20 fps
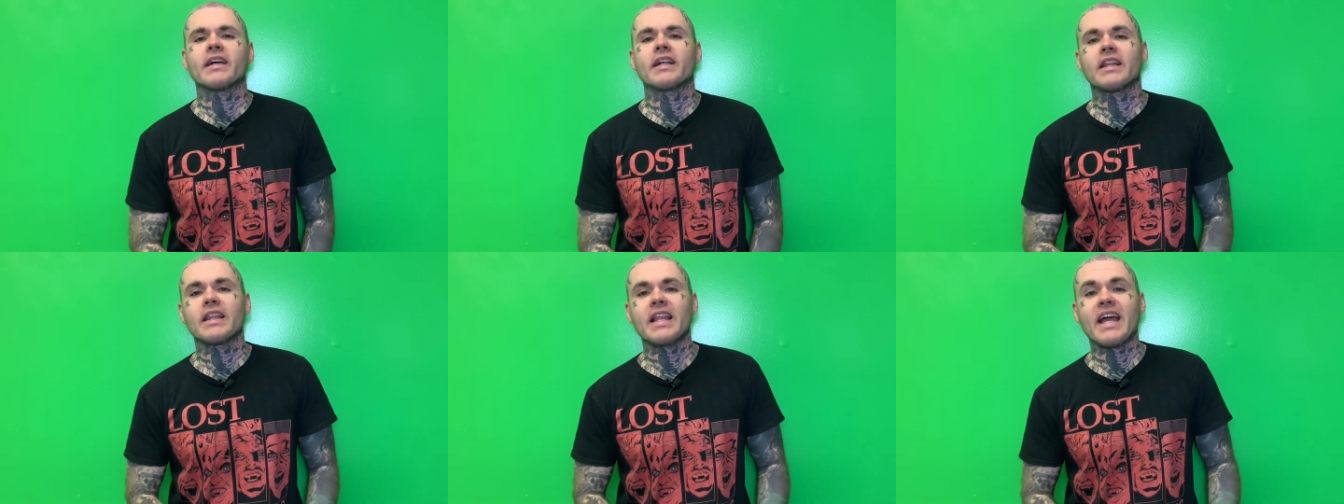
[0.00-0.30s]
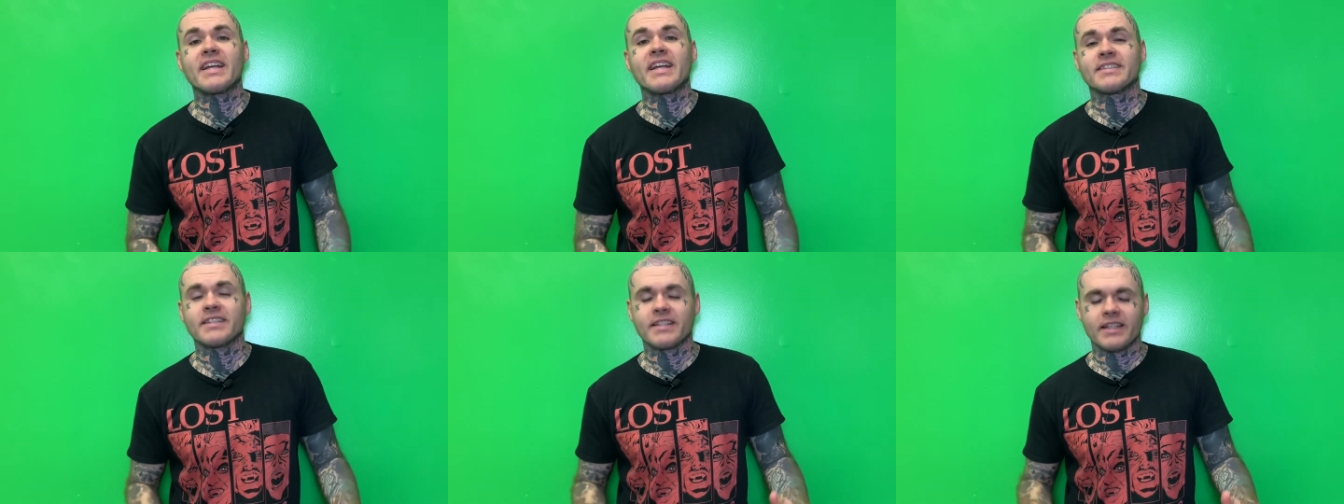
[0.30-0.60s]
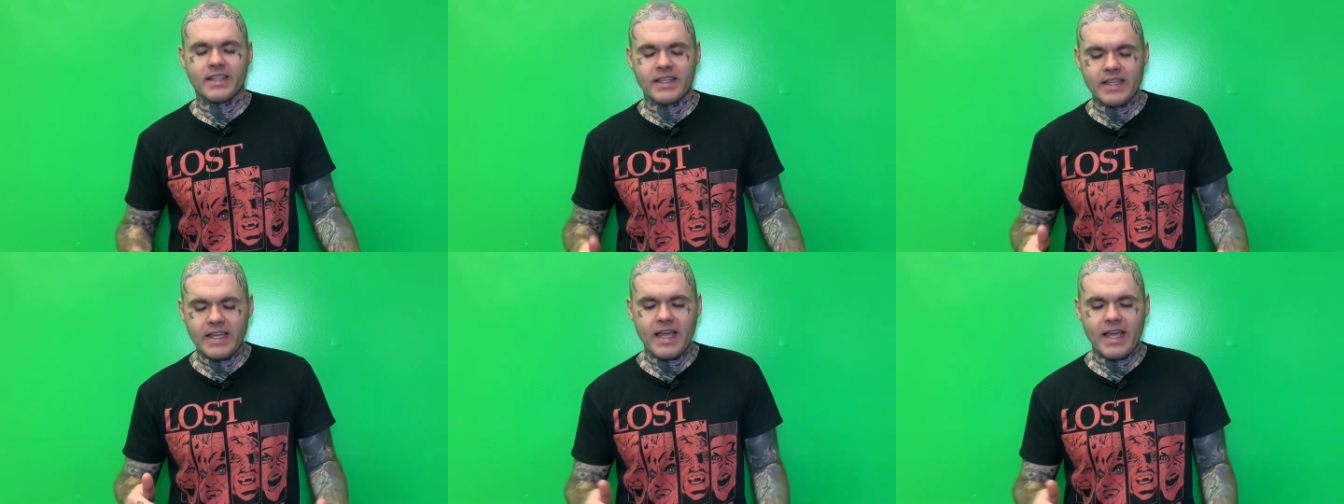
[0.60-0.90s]

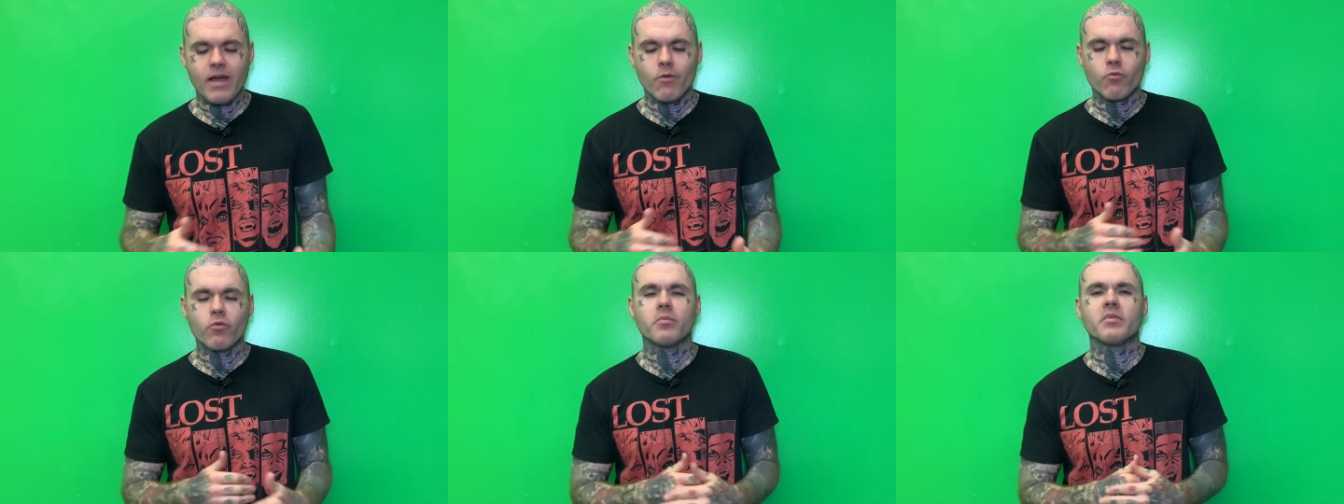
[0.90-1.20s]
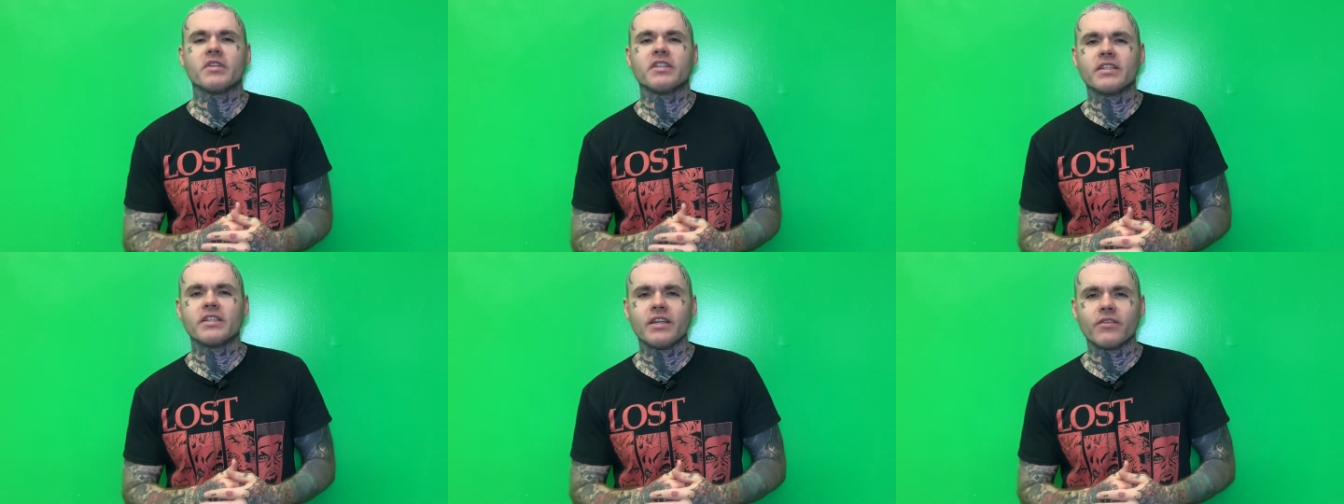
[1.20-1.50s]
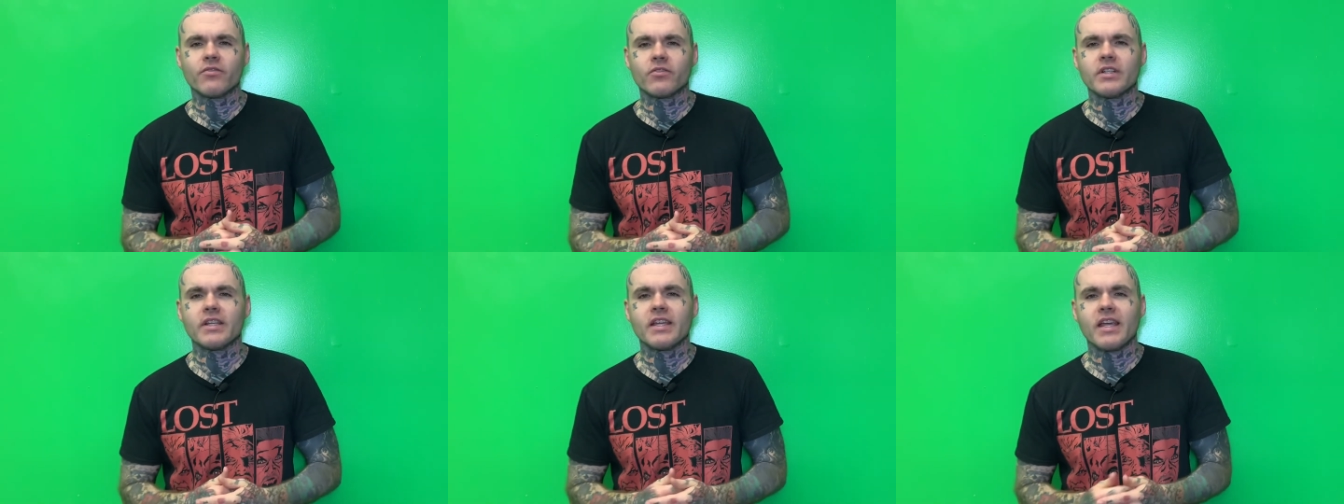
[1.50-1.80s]
classic Catwoman
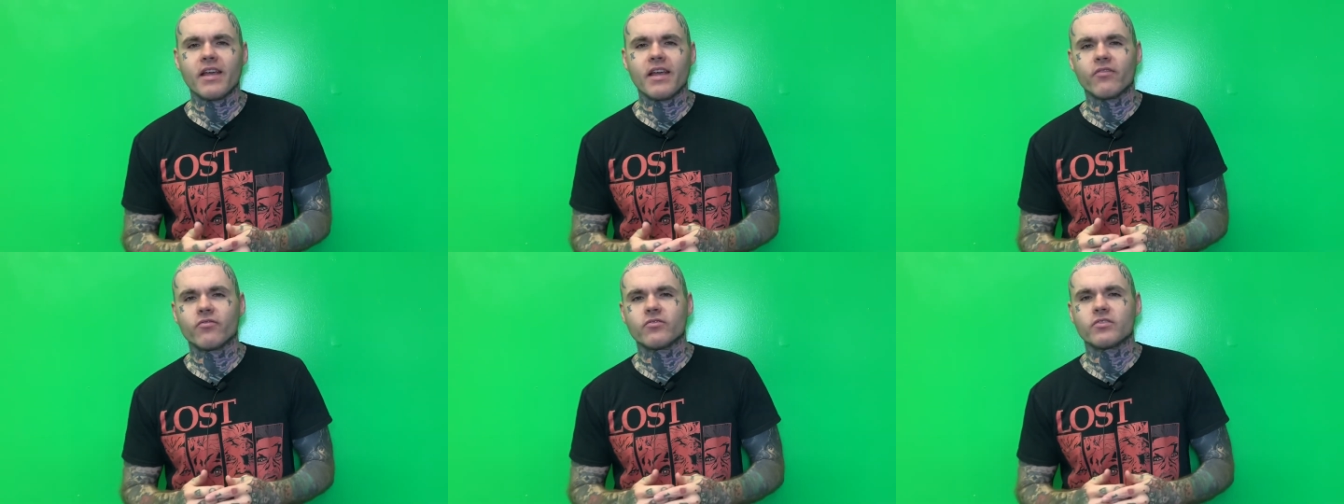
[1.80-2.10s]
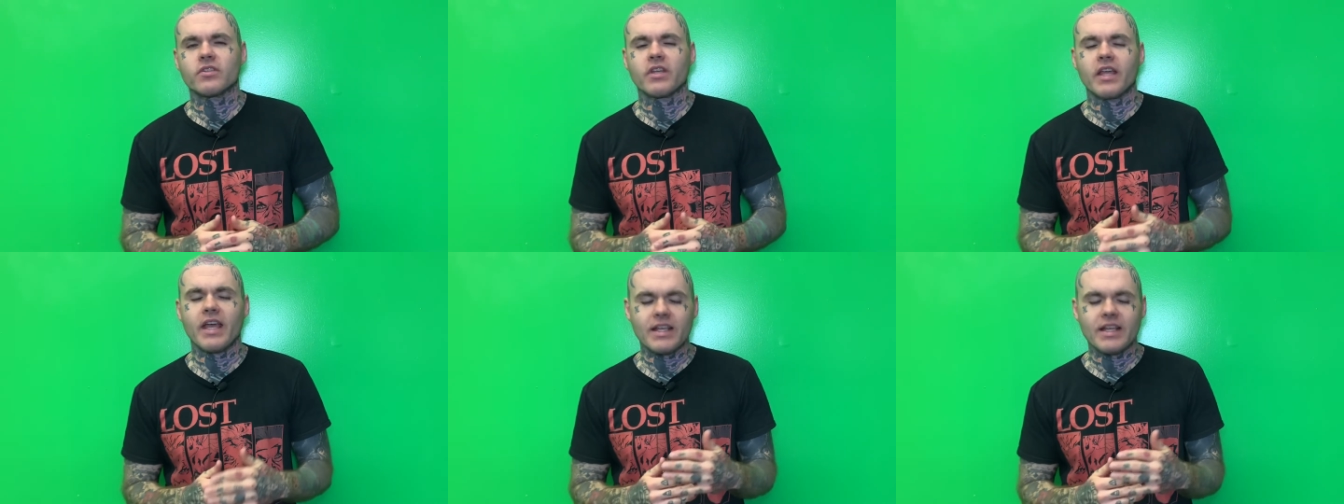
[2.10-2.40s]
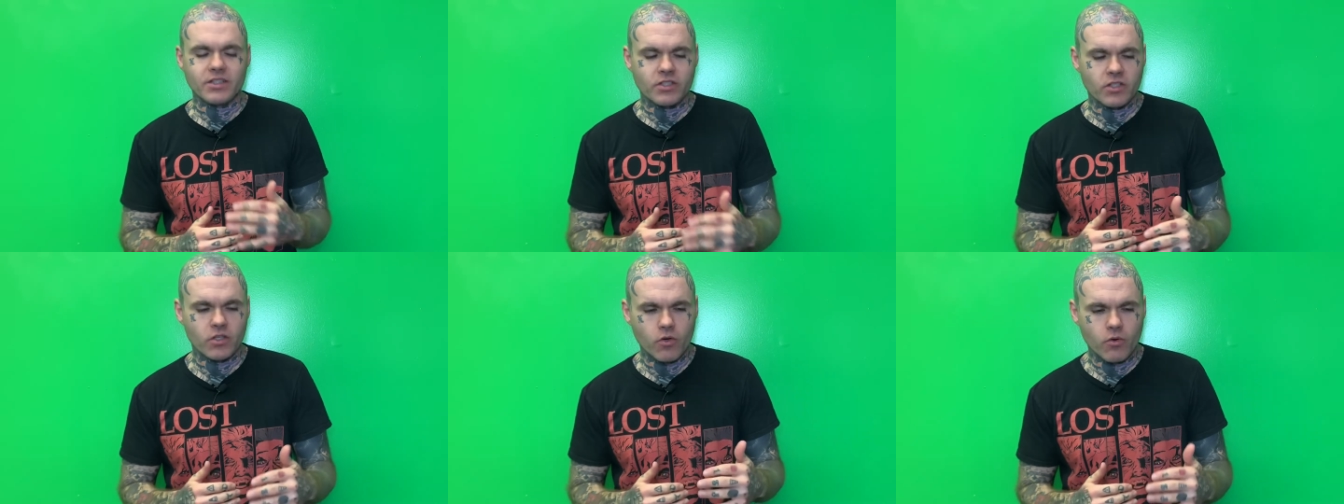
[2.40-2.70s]
definitely
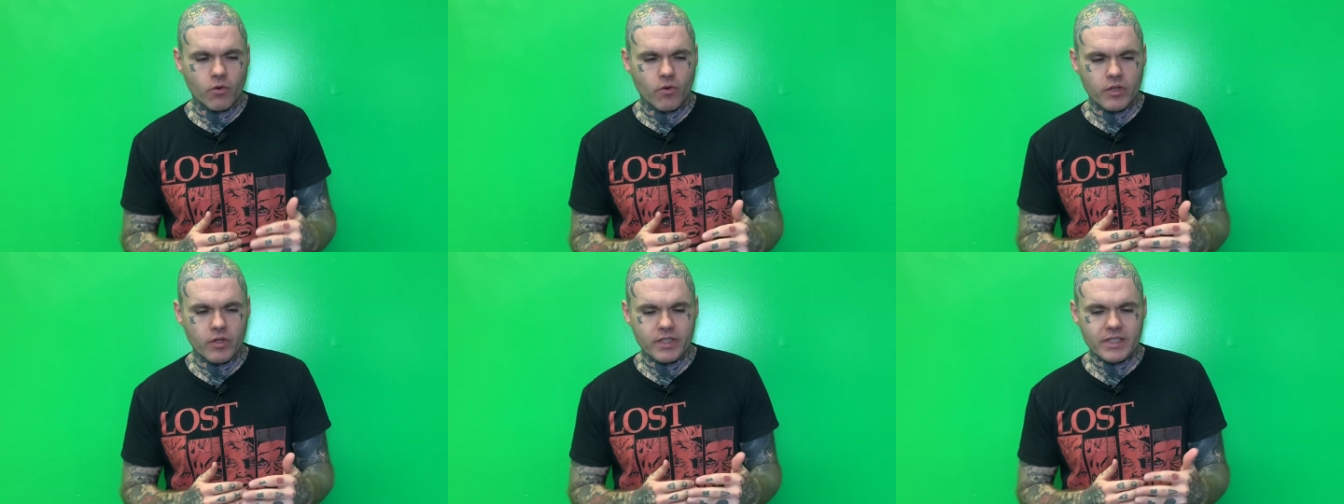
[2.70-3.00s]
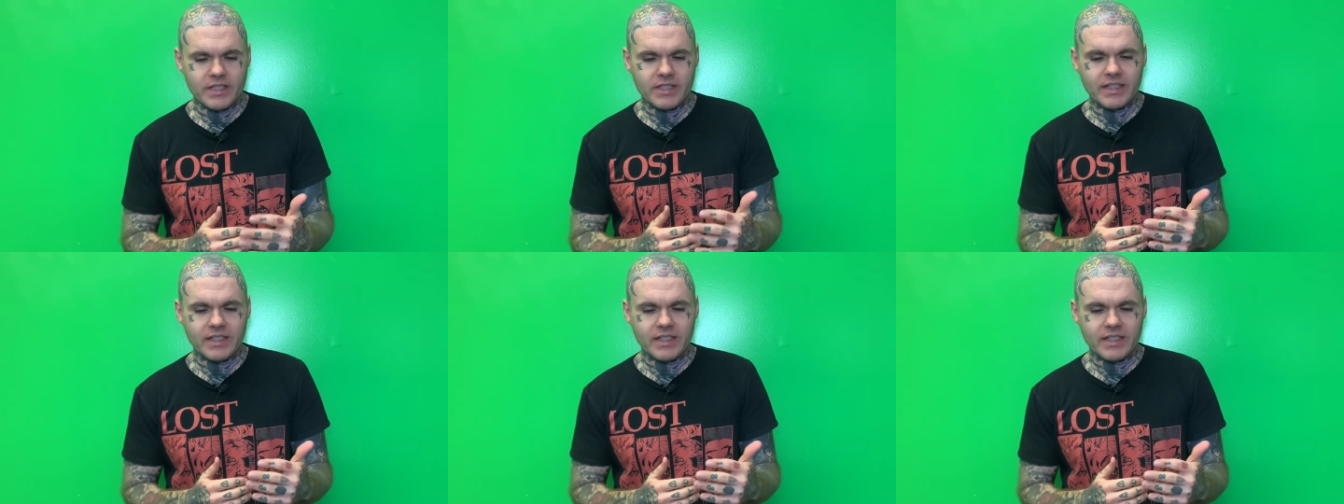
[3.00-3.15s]
has to go on this